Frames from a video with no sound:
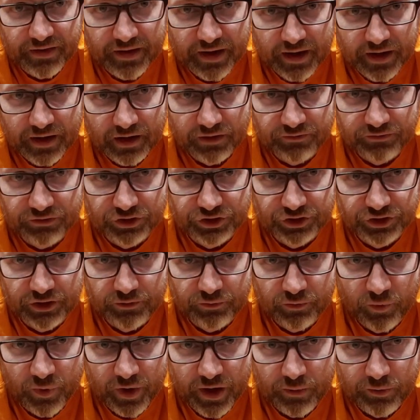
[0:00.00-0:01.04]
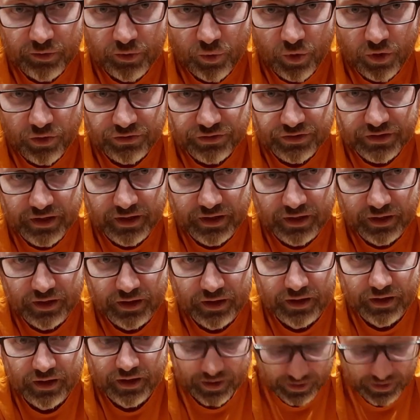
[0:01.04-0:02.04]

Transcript: the angle of the ship where we want it.